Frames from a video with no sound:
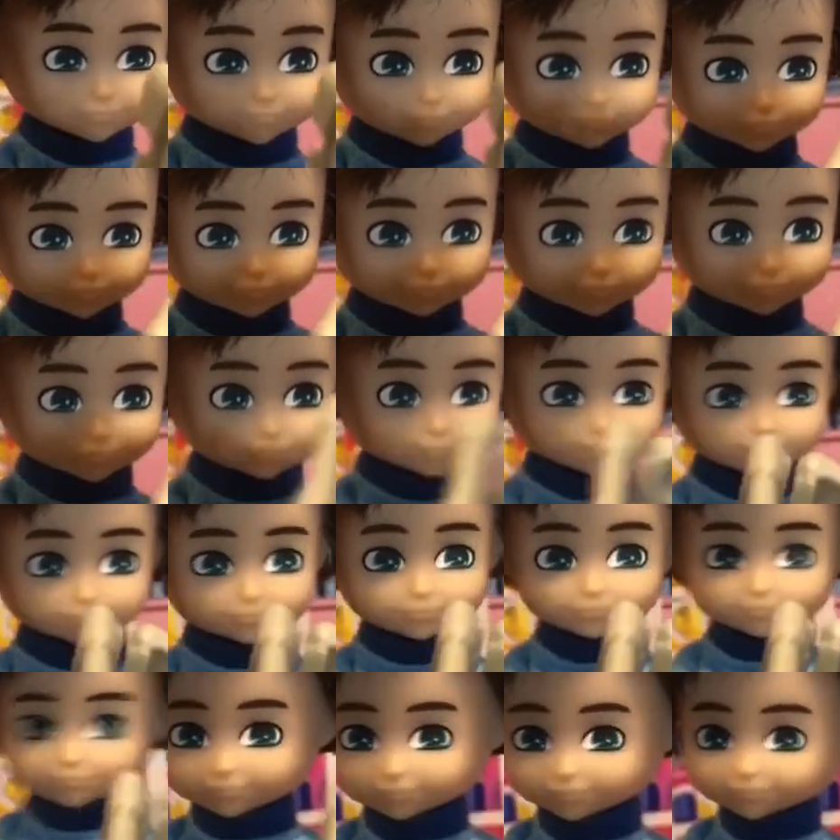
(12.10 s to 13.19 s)
do you have the
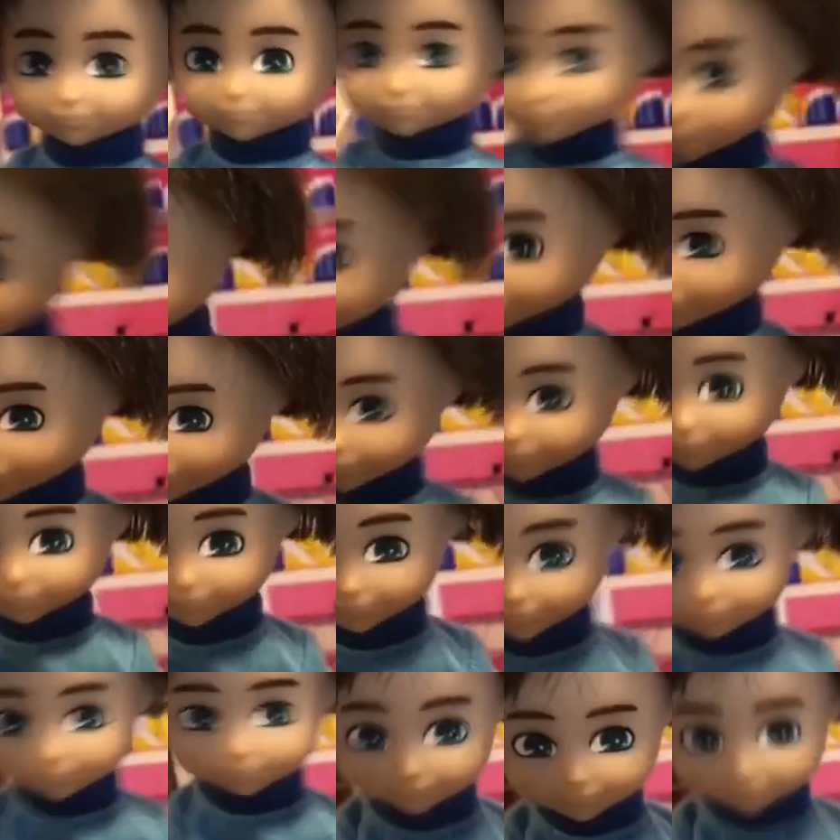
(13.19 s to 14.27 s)
shopping list, Finn?
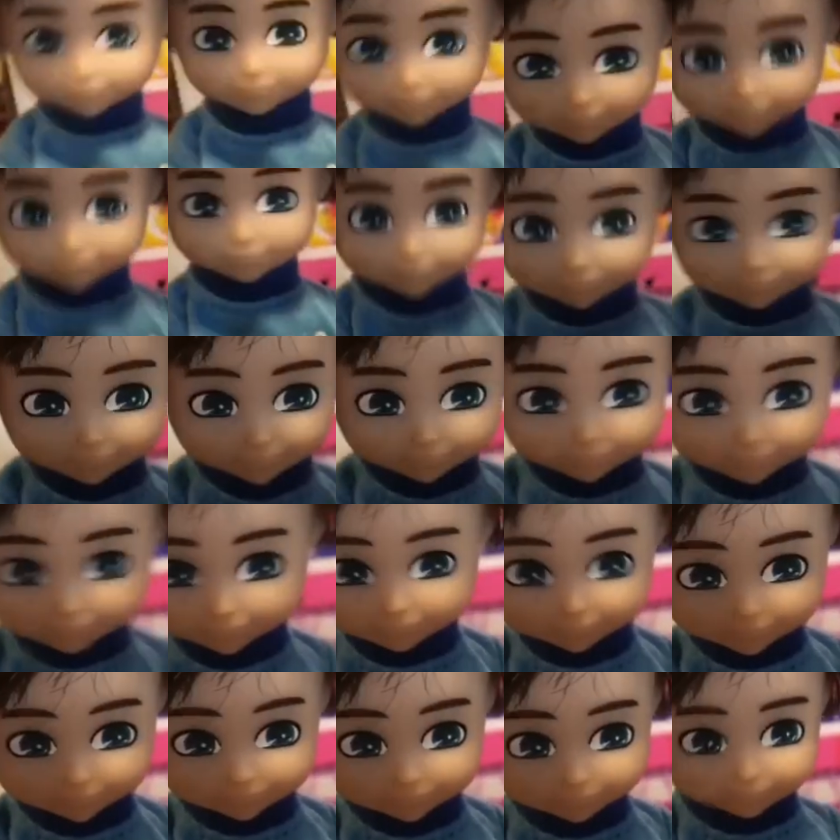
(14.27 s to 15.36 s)
Yeah, it's somewhere
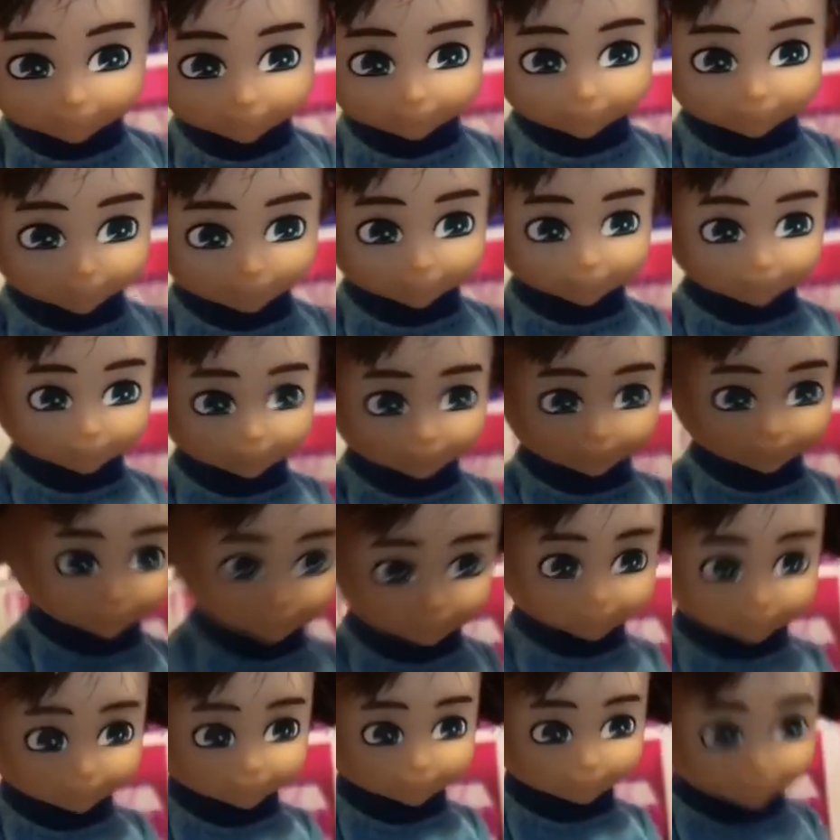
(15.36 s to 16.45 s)
in this bag.
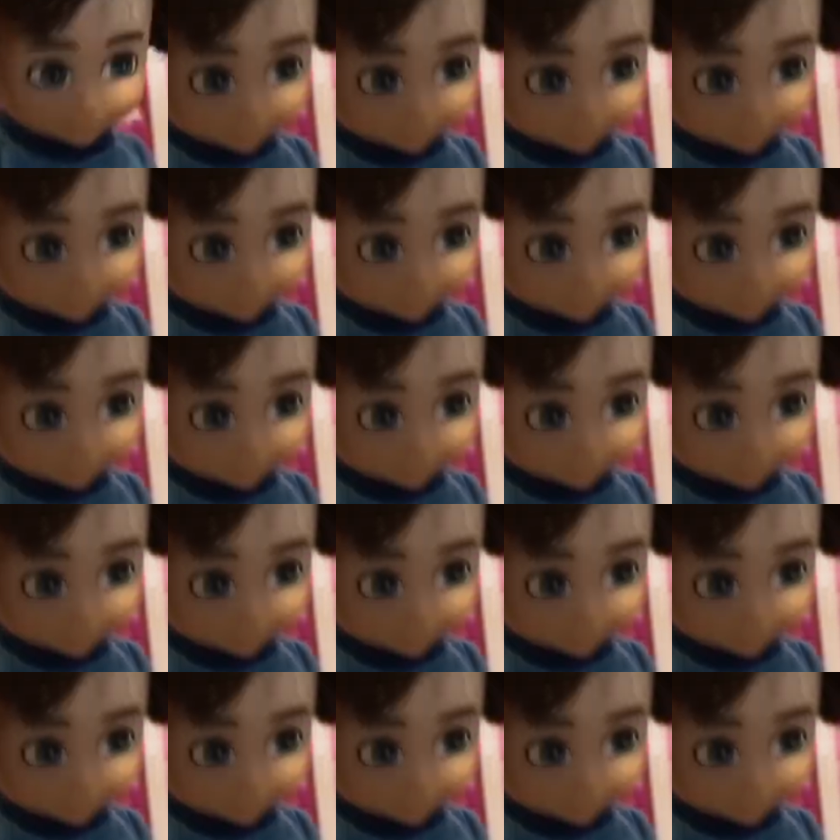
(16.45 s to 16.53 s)
It's right